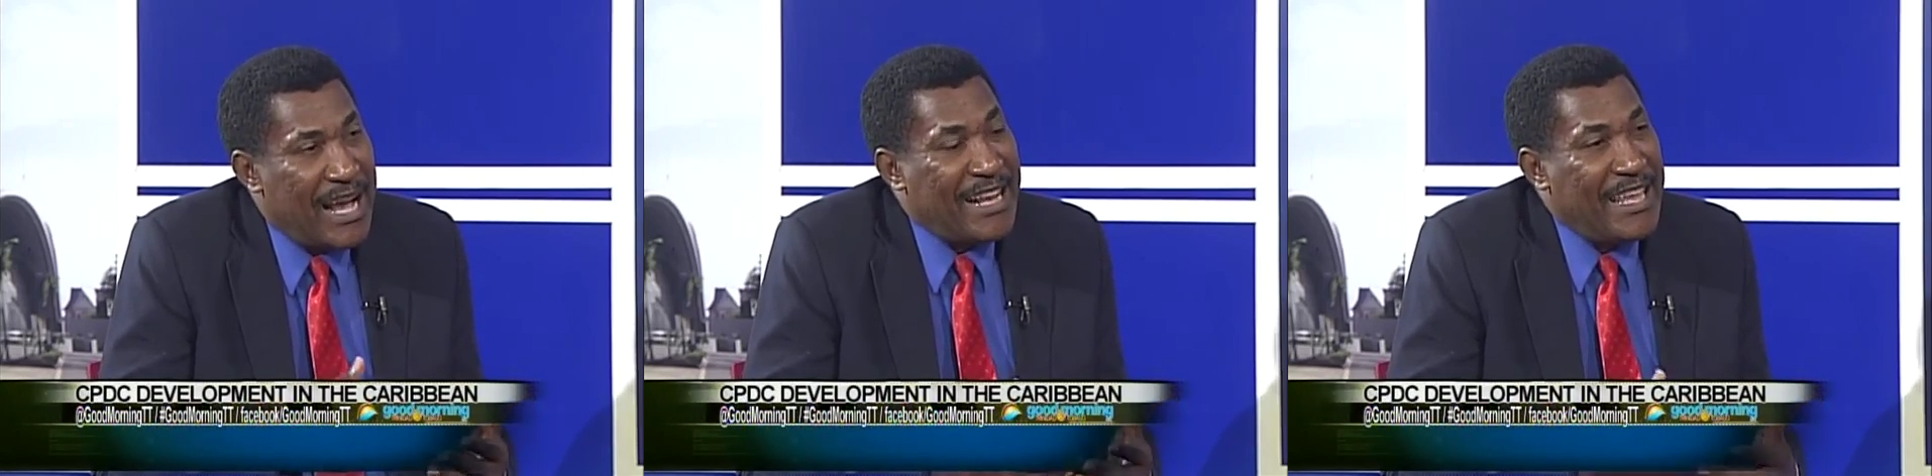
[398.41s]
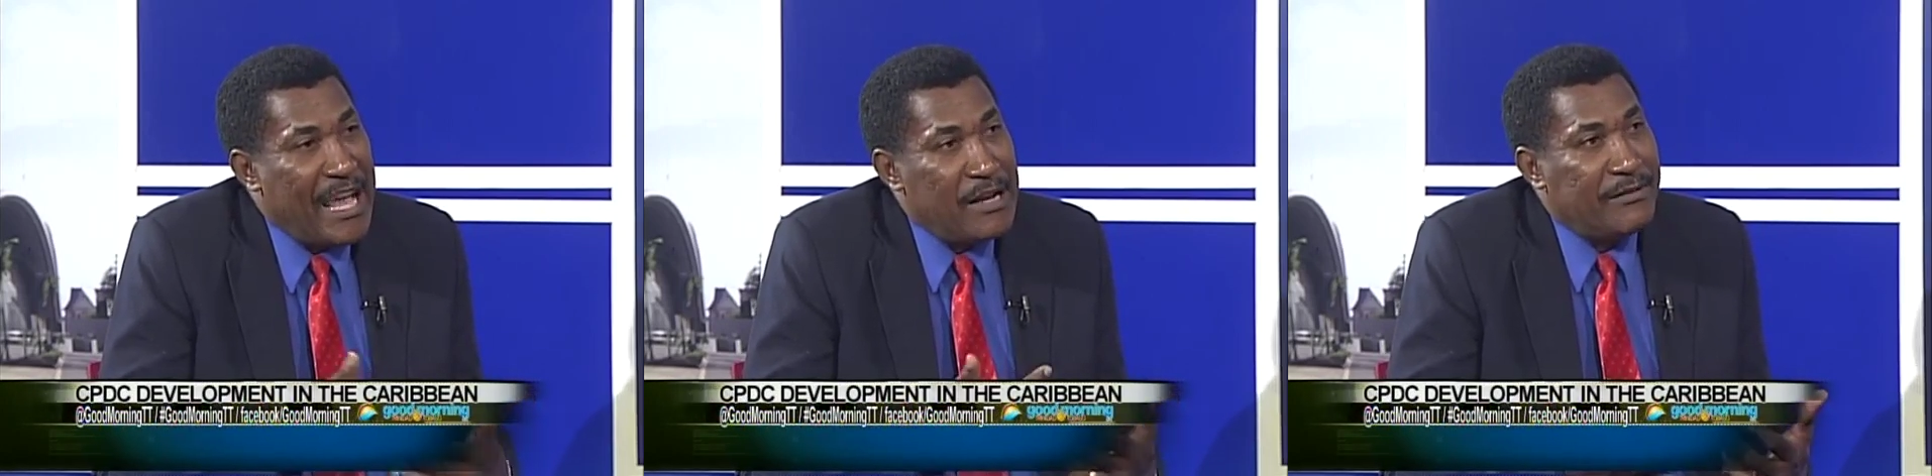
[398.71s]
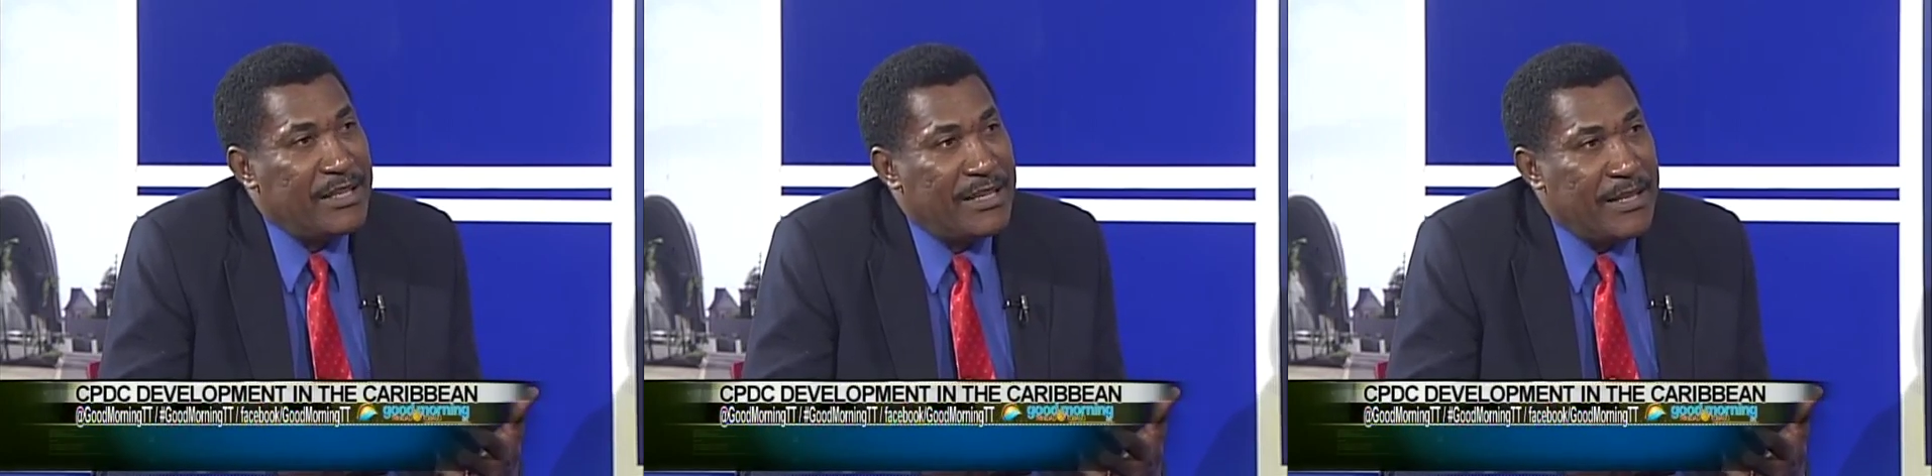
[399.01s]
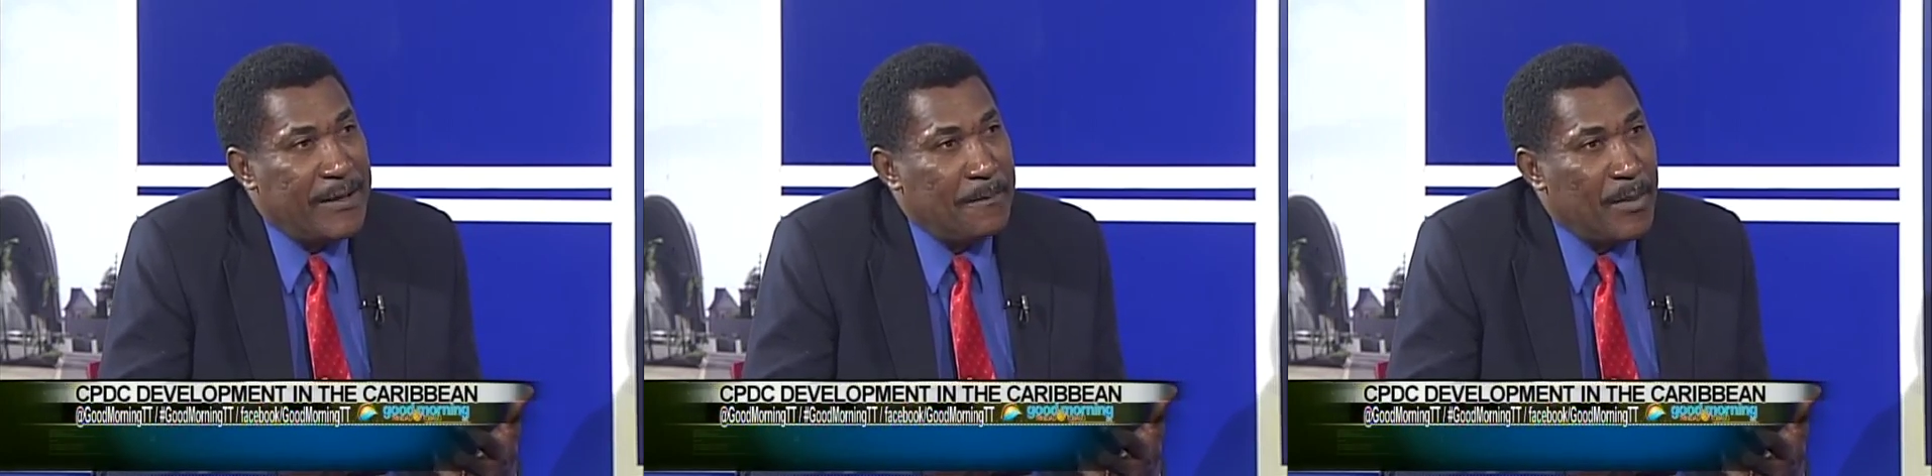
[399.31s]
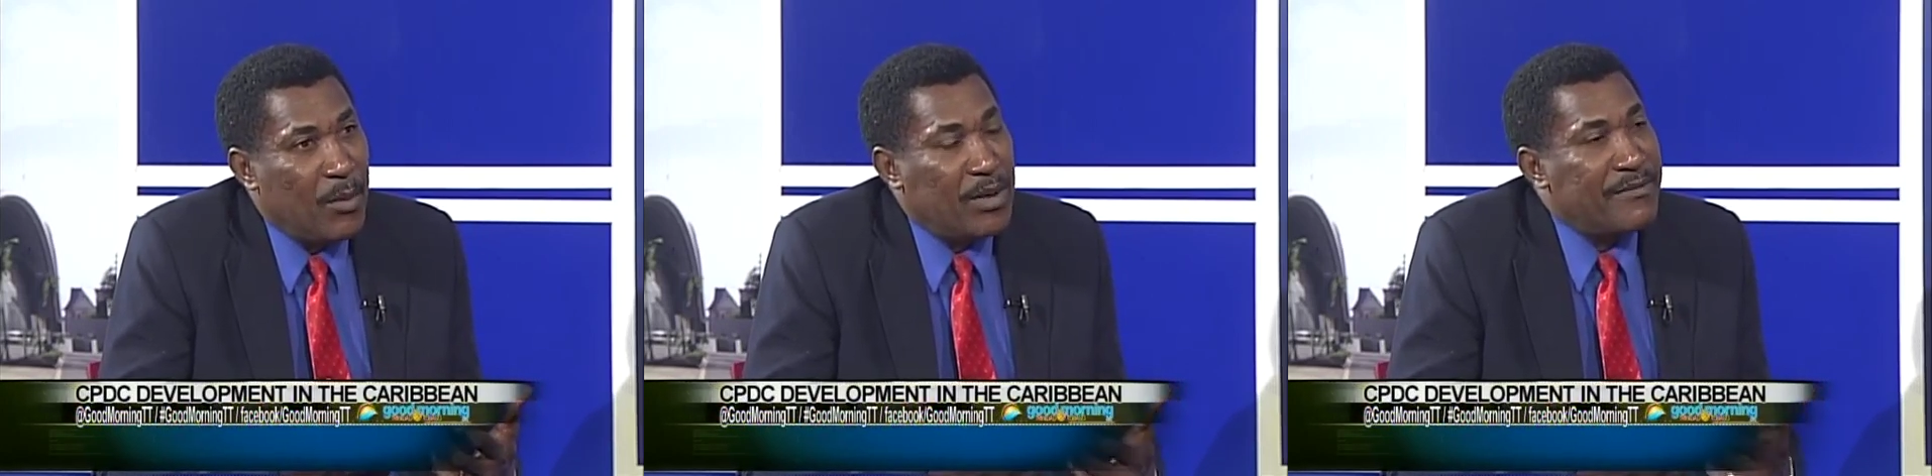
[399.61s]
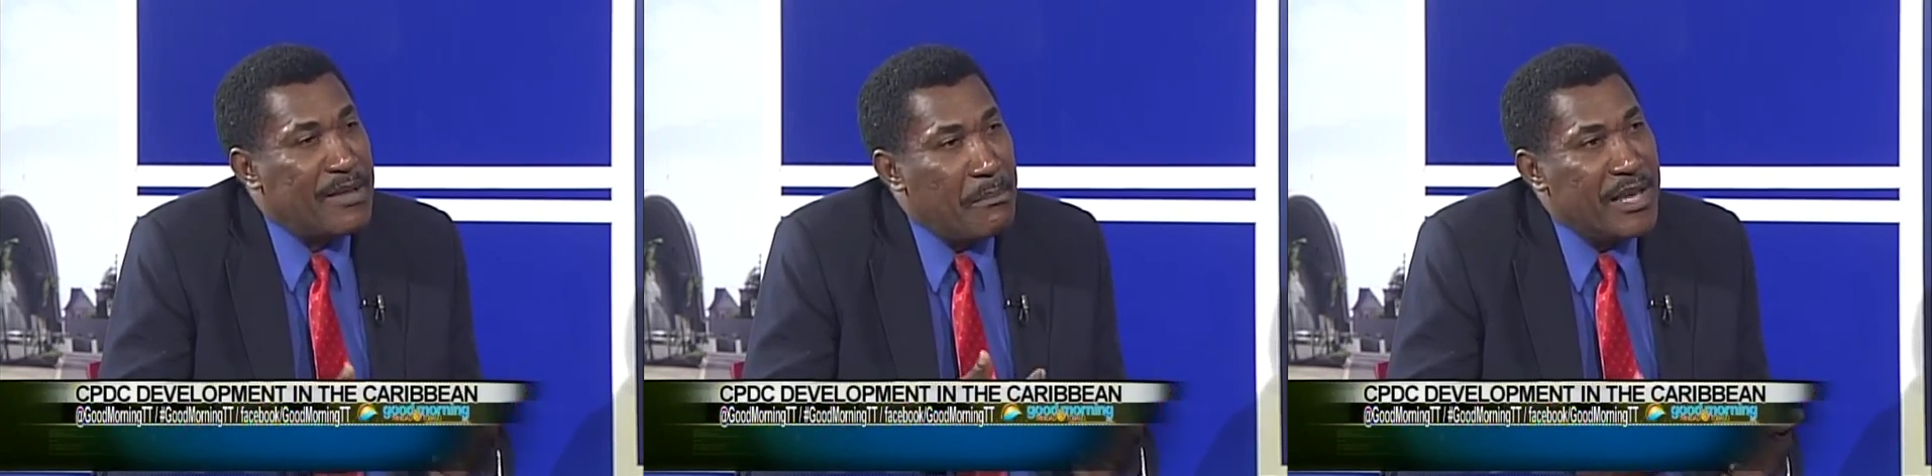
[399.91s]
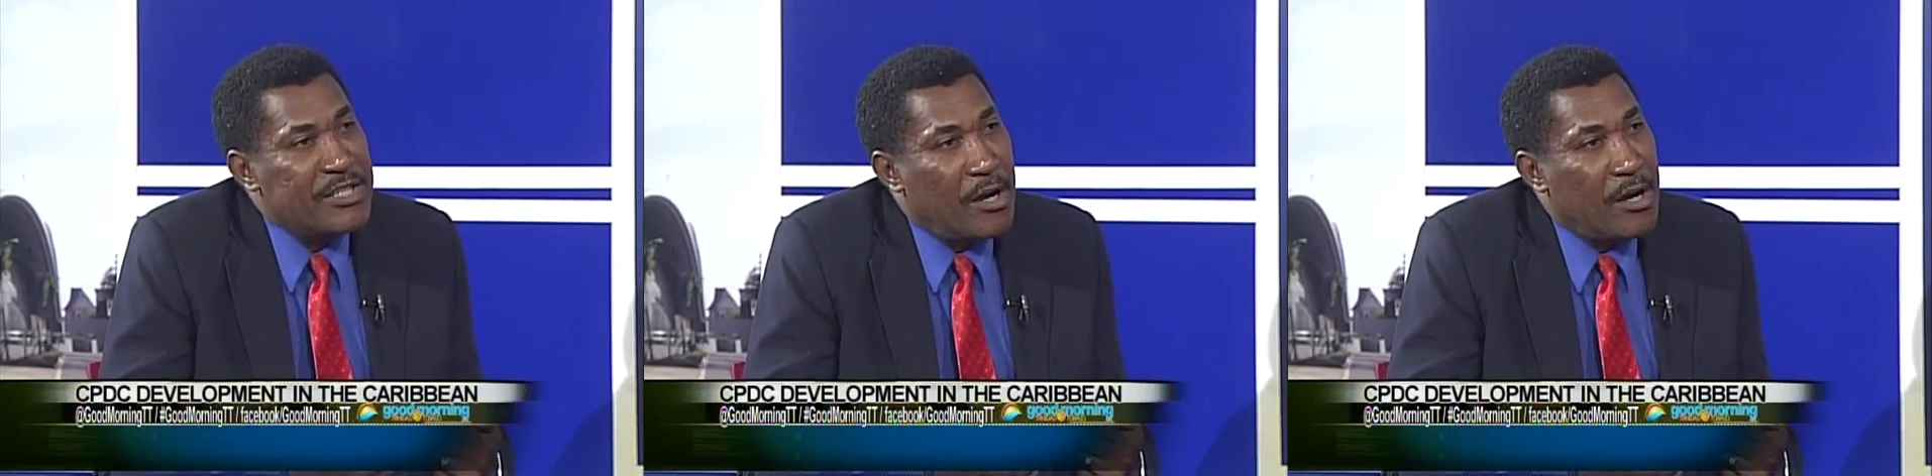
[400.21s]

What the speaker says: At the end of the day, one of the major